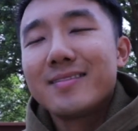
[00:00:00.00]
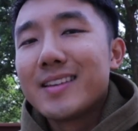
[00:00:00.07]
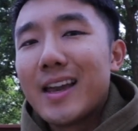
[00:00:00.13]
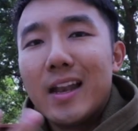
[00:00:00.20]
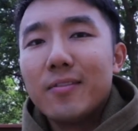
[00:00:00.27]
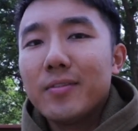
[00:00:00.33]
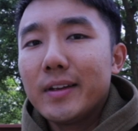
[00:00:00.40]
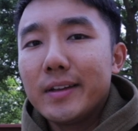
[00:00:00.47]

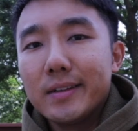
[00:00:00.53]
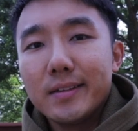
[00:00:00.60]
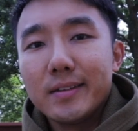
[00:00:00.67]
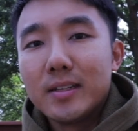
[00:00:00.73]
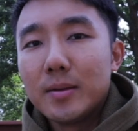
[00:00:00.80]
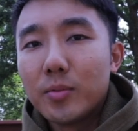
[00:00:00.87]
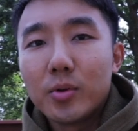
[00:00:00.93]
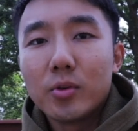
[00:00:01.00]
kind of like a
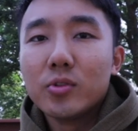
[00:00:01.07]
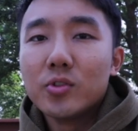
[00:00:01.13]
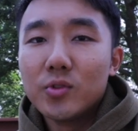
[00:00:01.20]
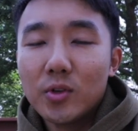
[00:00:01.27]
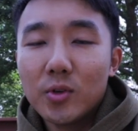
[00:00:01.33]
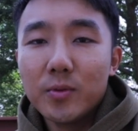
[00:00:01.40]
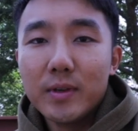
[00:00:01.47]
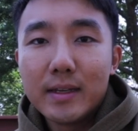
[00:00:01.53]
typical
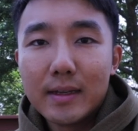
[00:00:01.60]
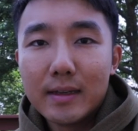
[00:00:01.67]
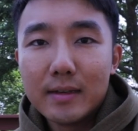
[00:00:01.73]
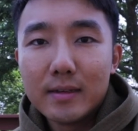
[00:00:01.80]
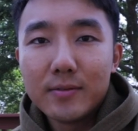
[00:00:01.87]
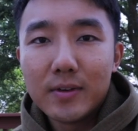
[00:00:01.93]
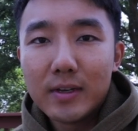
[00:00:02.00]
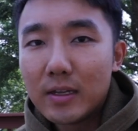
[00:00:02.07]
drill
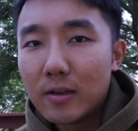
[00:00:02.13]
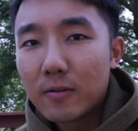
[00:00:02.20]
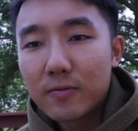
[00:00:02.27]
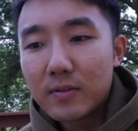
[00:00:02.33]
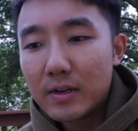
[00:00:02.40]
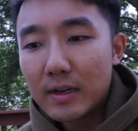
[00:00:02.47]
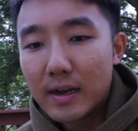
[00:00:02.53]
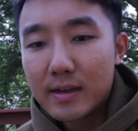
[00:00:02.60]
weekend video
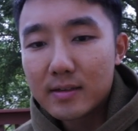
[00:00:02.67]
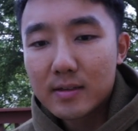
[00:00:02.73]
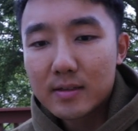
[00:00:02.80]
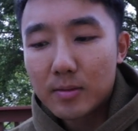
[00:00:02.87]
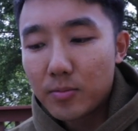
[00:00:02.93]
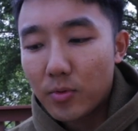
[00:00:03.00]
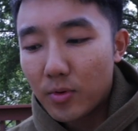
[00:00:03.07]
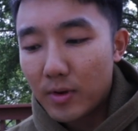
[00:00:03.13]
for you guys at
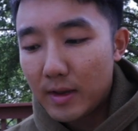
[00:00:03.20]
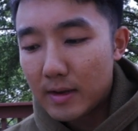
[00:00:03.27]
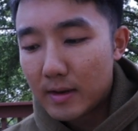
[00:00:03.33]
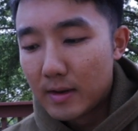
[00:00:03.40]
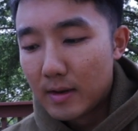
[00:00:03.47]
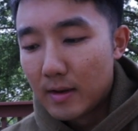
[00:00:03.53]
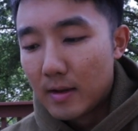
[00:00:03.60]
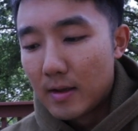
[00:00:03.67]
some point,
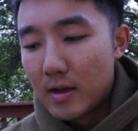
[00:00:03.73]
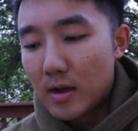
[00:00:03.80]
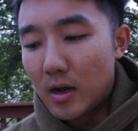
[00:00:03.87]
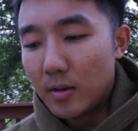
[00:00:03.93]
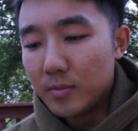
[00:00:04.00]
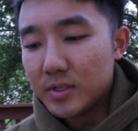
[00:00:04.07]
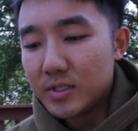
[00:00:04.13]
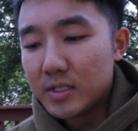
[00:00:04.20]

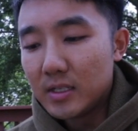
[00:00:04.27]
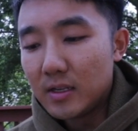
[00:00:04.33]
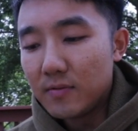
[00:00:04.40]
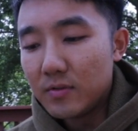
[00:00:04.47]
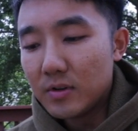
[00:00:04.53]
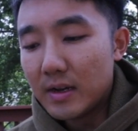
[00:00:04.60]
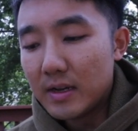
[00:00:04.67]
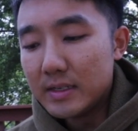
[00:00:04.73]
um, just to
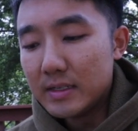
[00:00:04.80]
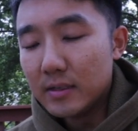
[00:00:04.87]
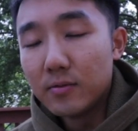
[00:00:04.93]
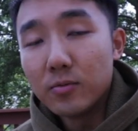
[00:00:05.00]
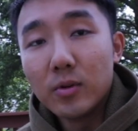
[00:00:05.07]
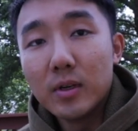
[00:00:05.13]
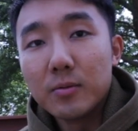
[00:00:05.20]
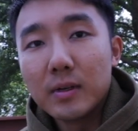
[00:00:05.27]
give you an idea
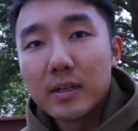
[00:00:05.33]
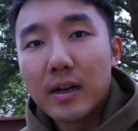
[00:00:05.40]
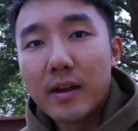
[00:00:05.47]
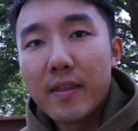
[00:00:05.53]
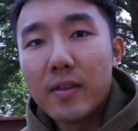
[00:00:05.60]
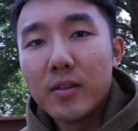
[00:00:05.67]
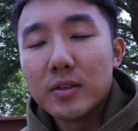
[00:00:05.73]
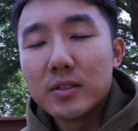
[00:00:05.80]
of what, what
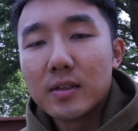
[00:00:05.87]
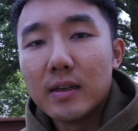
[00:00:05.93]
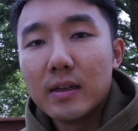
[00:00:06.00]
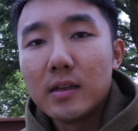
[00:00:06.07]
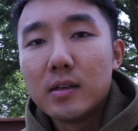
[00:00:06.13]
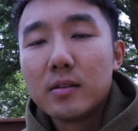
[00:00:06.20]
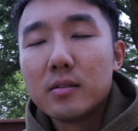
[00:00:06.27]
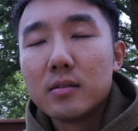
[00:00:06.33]
kind of that looks
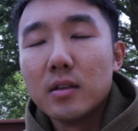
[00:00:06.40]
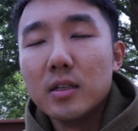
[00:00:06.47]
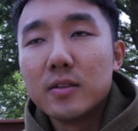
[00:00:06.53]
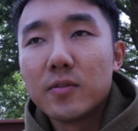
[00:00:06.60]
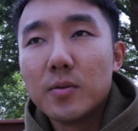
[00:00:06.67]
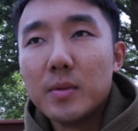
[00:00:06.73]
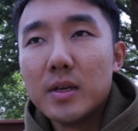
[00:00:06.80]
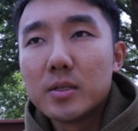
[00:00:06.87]
like, at least
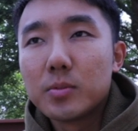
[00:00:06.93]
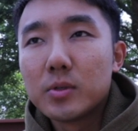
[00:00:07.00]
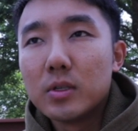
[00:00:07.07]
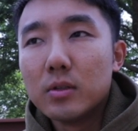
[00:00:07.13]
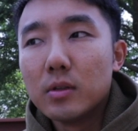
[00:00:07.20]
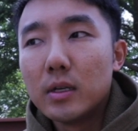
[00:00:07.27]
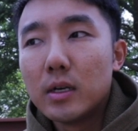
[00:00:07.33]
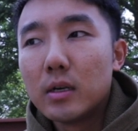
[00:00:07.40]
for me as a
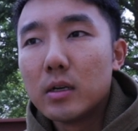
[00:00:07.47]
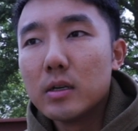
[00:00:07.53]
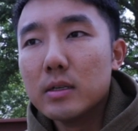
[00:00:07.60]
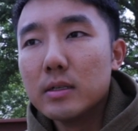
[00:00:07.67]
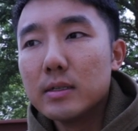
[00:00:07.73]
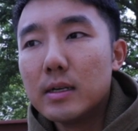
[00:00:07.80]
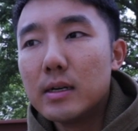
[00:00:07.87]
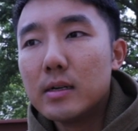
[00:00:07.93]
platoon leader
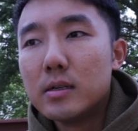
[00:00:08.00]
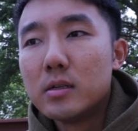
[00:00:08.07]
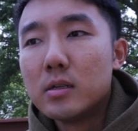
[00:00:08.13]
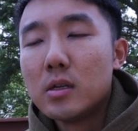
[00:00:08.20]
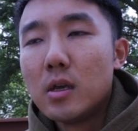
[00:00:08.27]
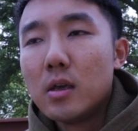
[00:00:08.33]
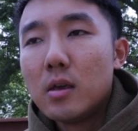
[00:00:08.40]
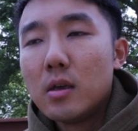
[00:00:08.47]
and uh,
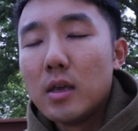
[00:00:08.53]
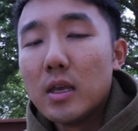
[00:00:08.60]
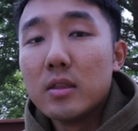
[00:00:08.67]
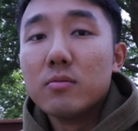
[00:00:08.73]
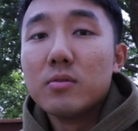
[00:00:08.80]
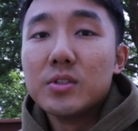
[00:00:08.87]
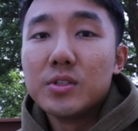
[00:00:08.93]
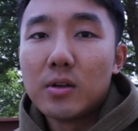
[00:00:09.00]
in
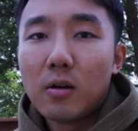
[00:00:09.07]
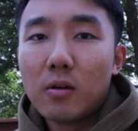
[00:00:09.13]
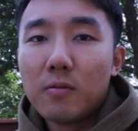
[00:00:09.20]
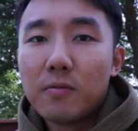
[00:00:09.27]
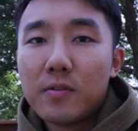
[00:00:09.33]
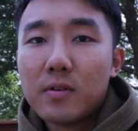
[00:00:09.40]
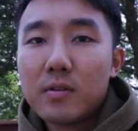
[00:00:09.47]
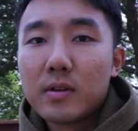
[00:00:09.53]
the
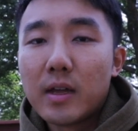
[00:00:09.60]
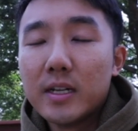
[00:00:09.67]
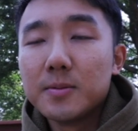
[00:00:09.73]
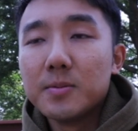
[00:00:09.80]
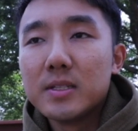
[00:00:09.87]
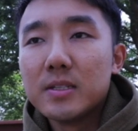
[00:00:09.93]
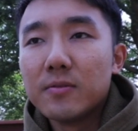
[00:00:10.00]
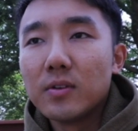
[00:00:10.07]
reserve, kind of
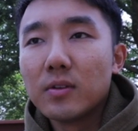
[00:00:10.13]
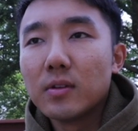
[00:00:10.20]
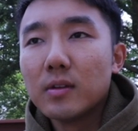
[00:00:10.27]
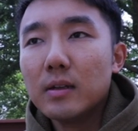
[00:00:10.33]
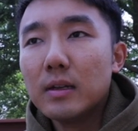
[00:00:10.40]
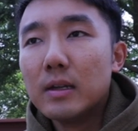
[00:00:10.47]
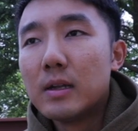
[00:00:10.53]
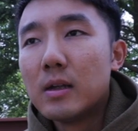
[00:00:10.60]

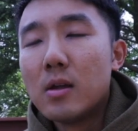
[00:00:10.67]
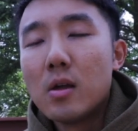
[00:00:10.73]
specifically